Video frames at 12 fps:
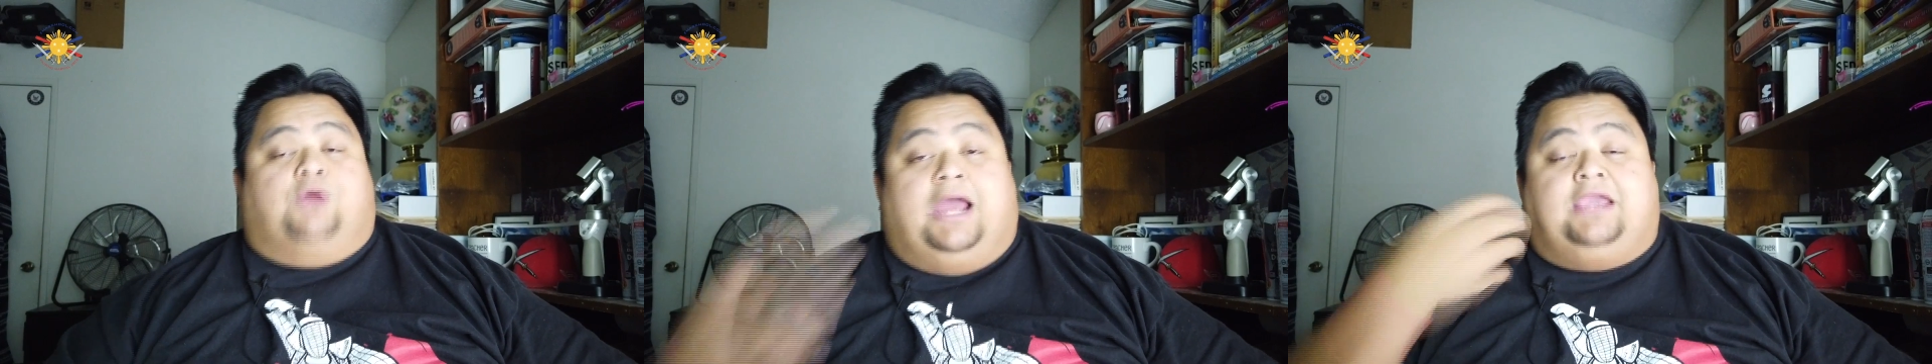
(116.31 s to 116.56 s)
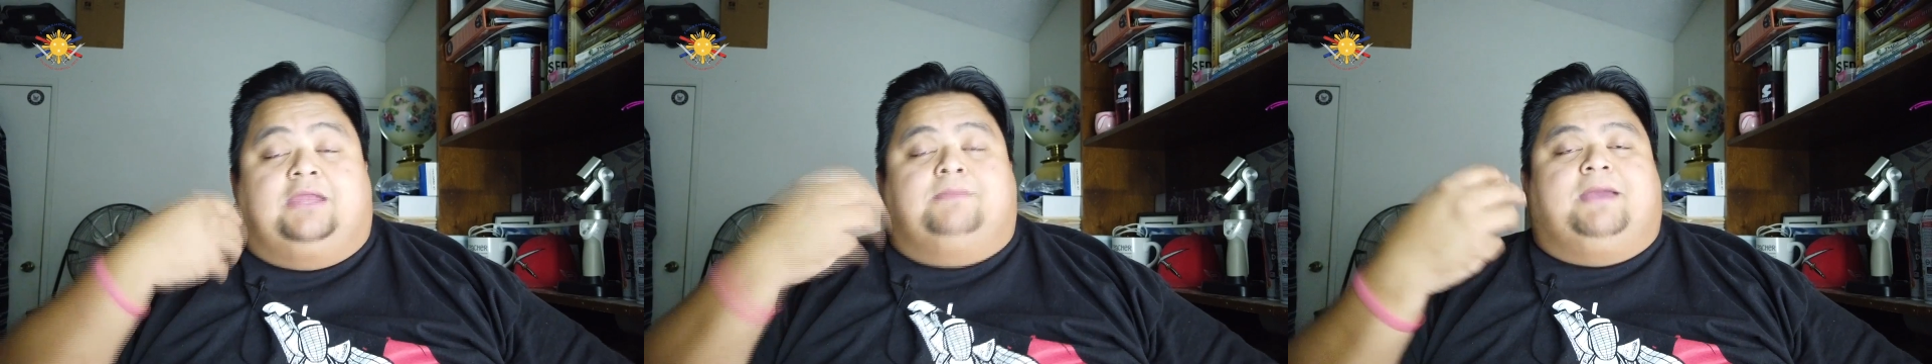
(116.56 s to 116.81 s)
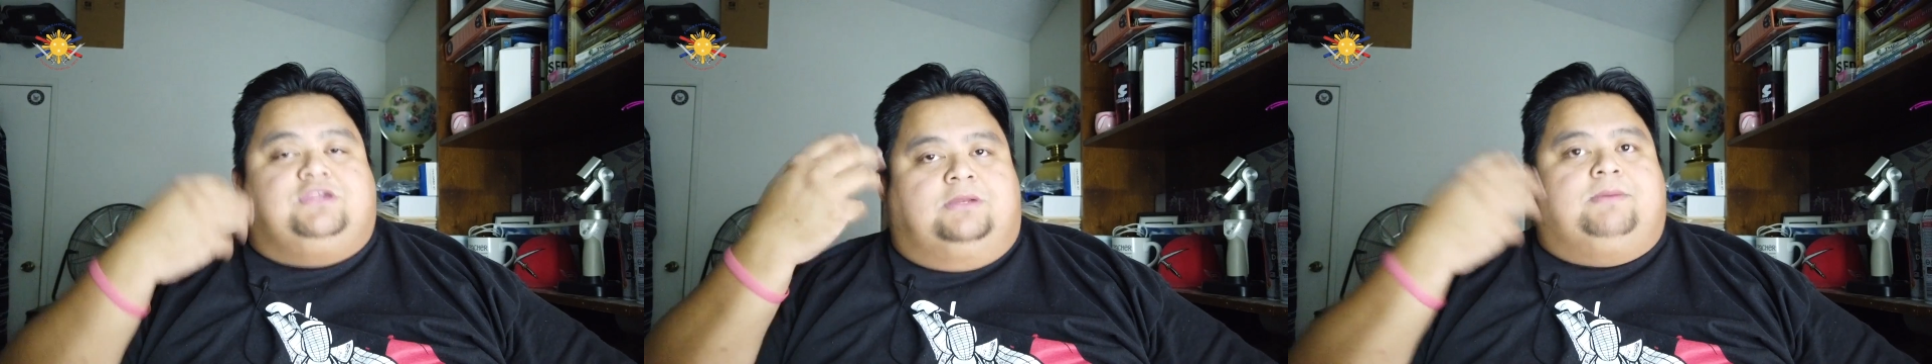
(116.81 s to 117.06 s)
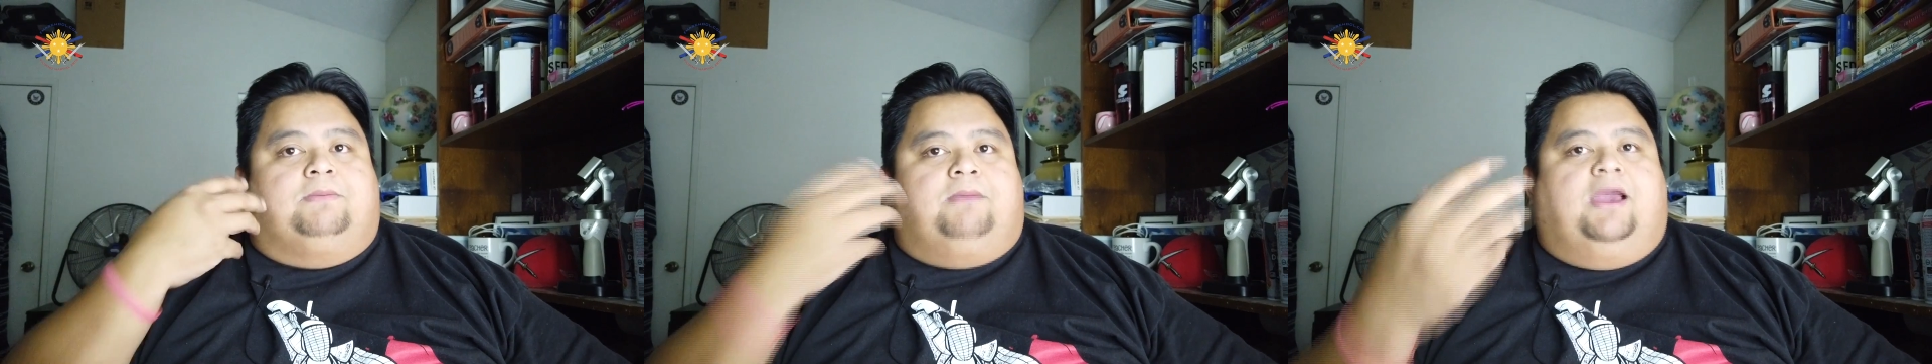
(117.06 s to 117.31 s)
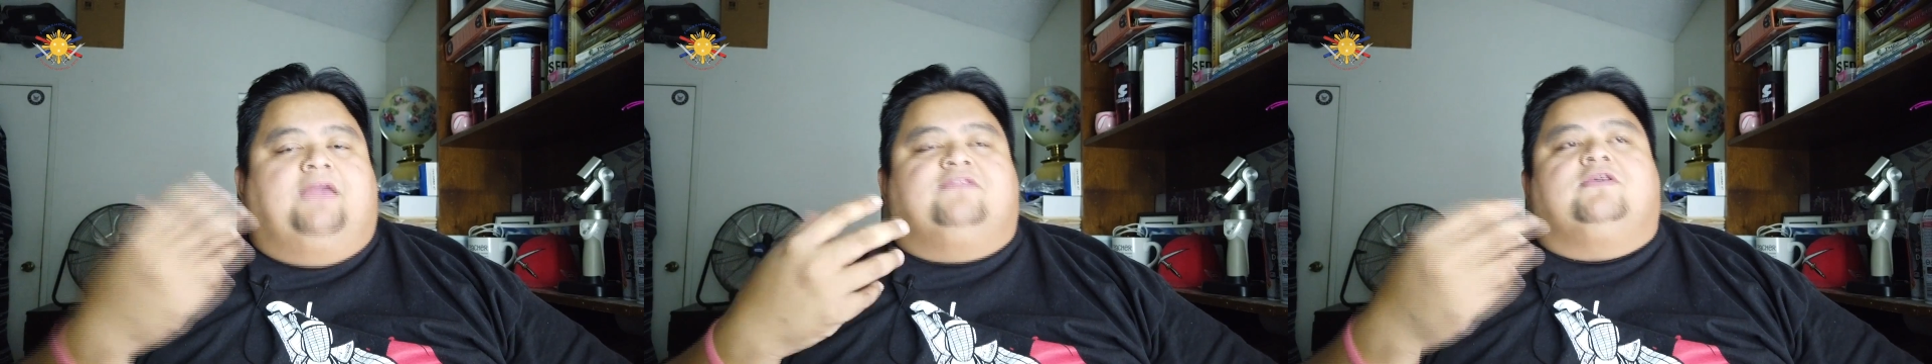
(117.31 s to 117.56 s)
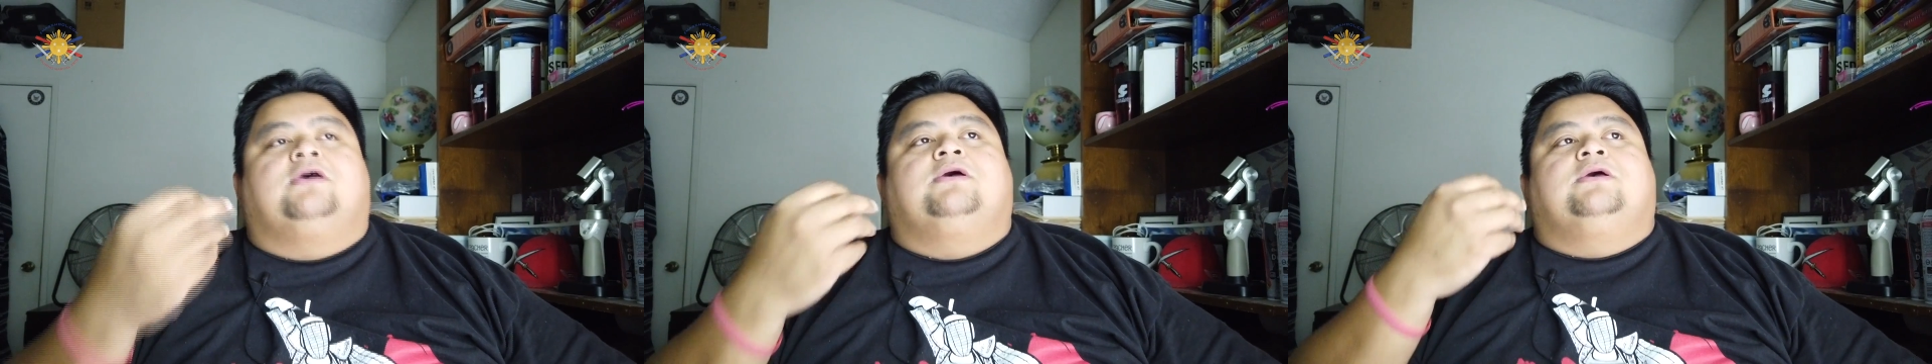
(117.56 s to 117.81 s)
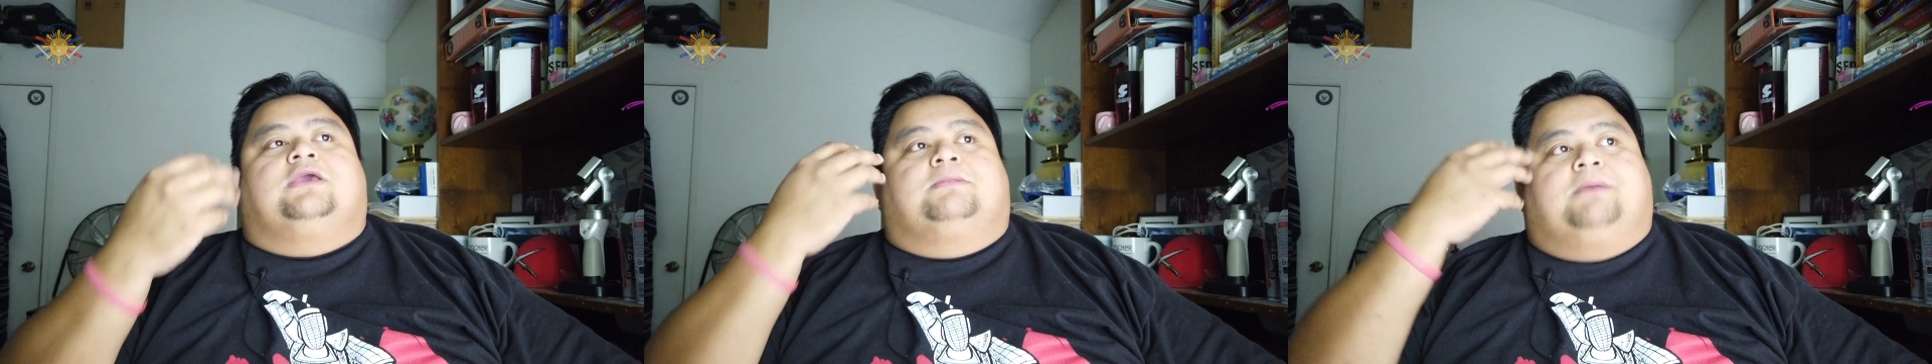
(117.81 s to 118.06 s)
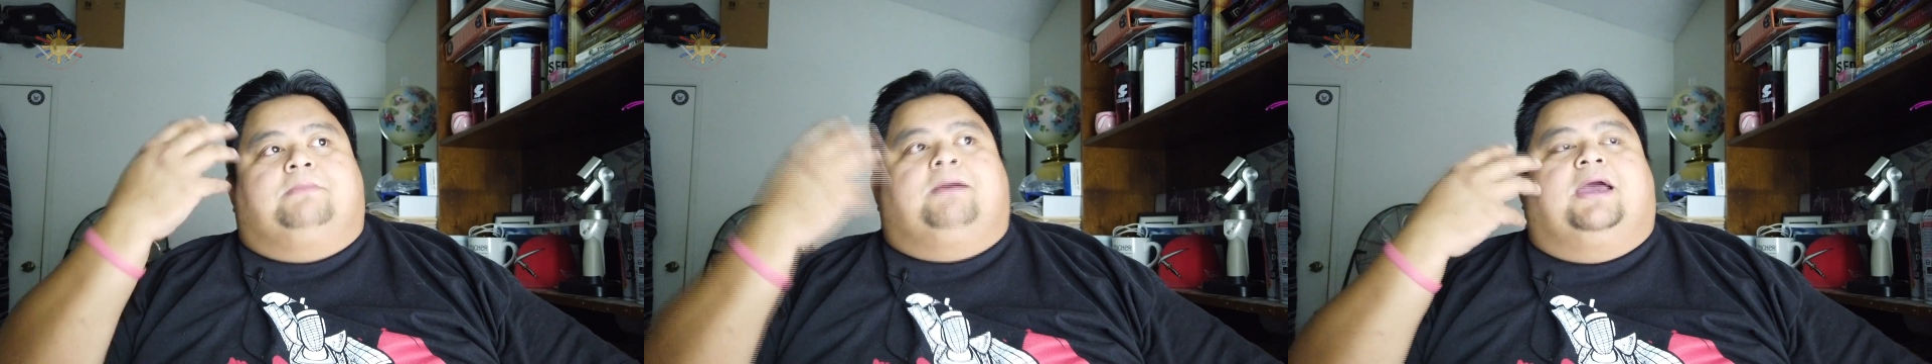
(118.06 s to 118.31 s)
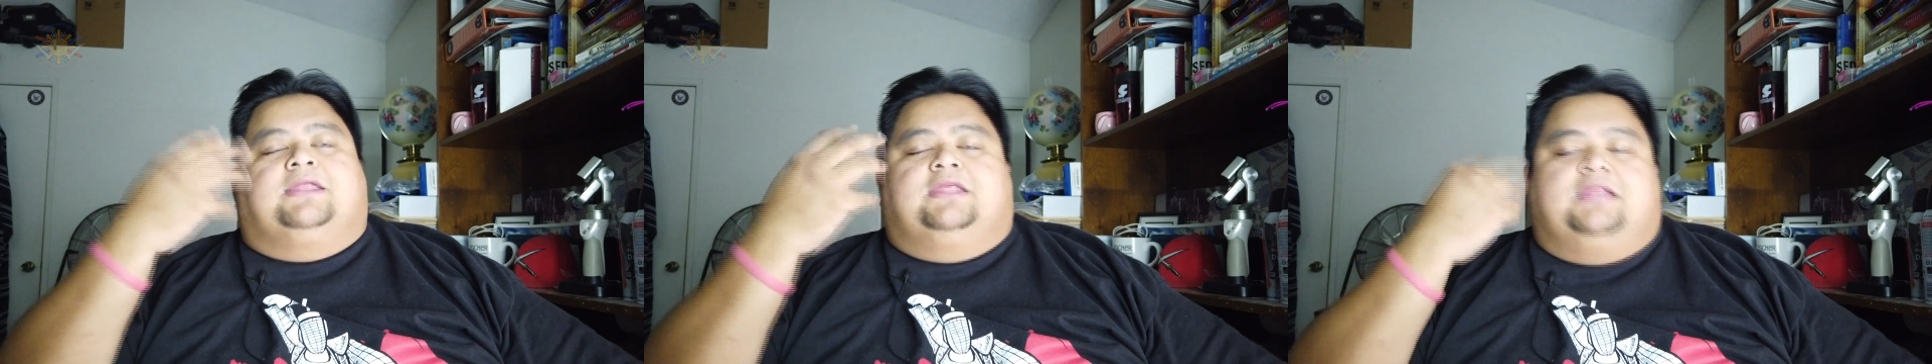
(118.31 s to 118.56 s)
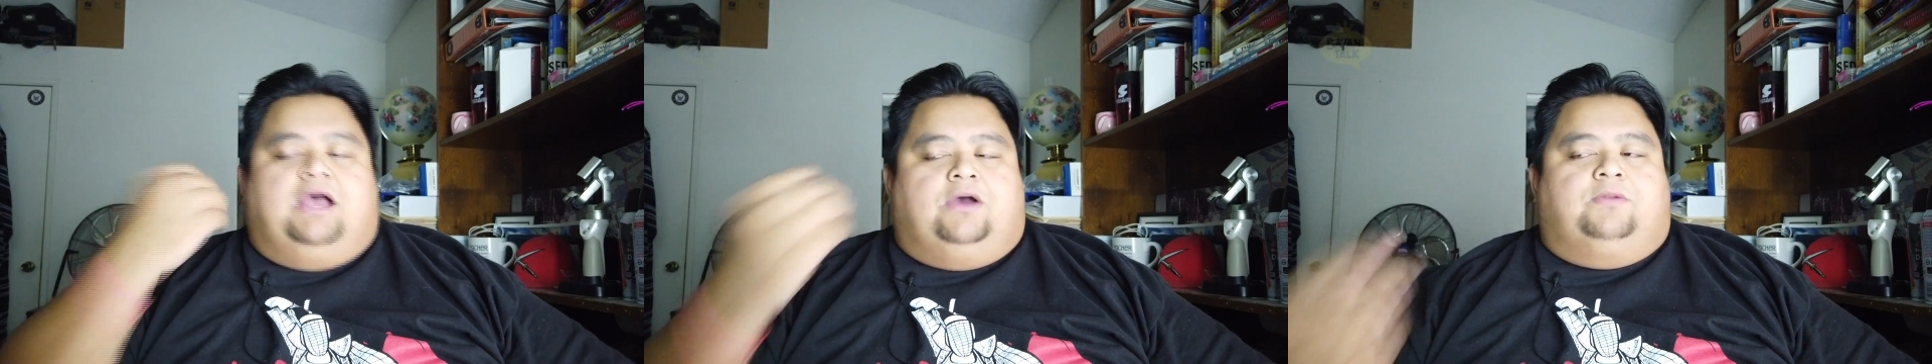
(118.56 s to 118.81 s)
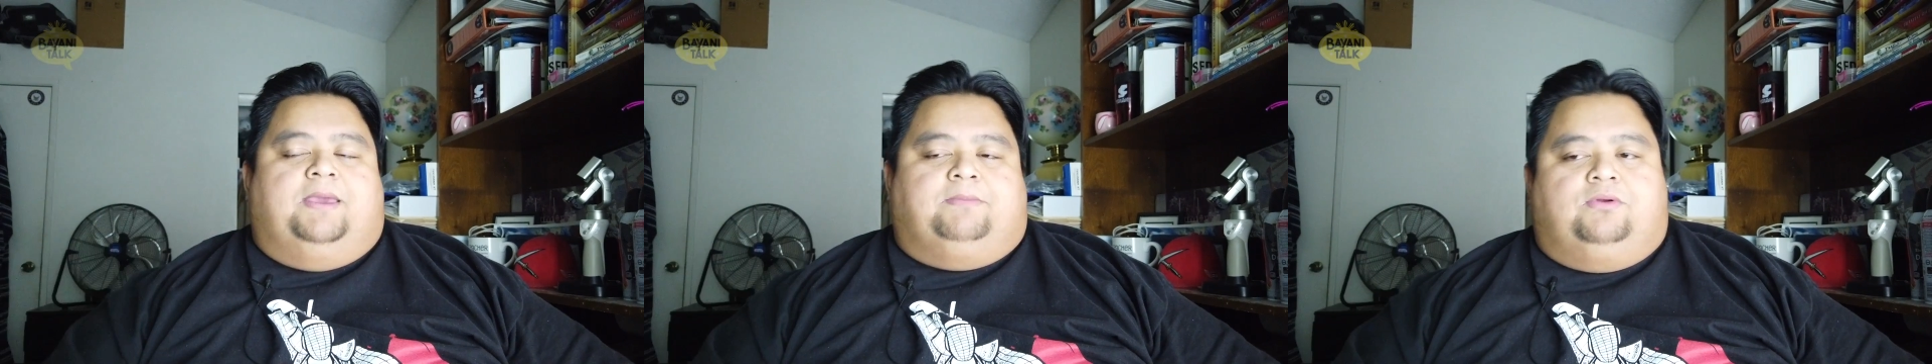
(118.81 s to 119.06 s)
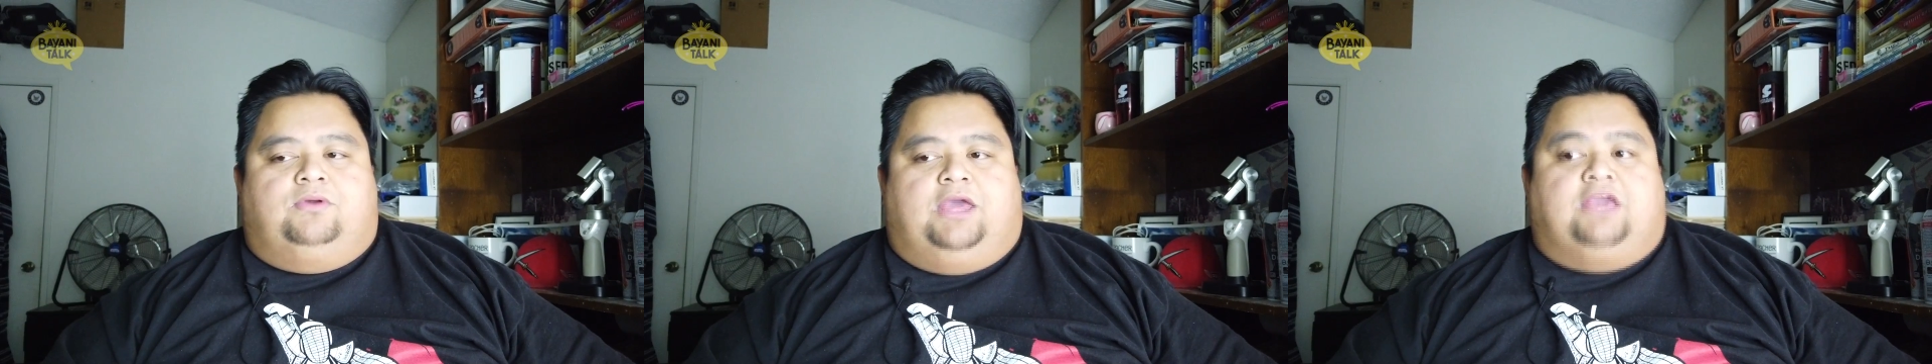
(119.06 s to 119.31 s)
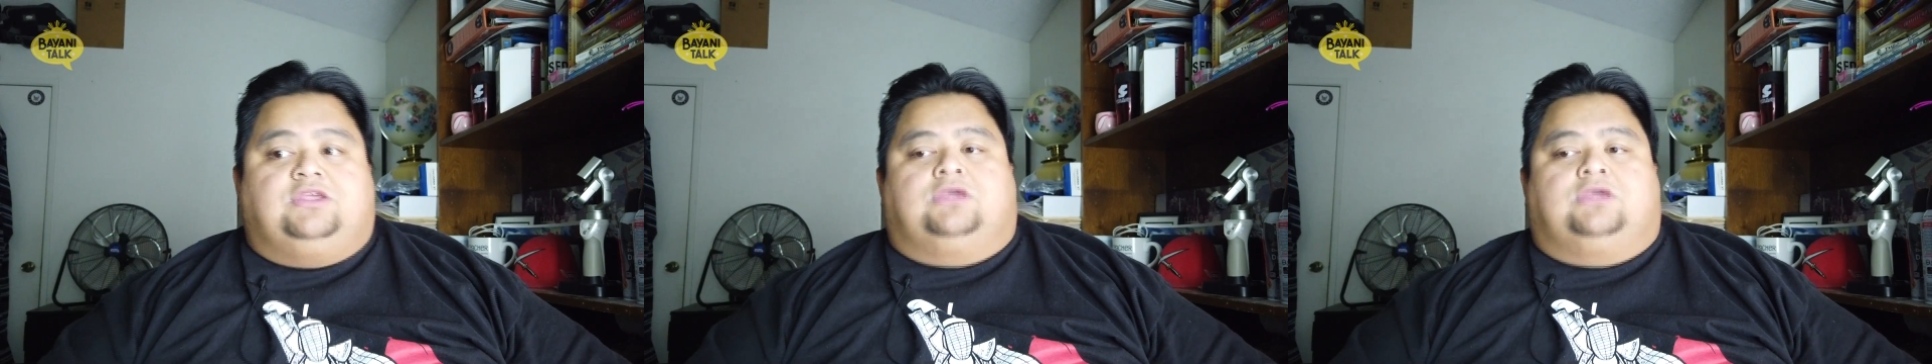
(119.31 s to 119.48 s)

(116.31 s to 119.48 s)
or I can imagine in my mind in how to be able to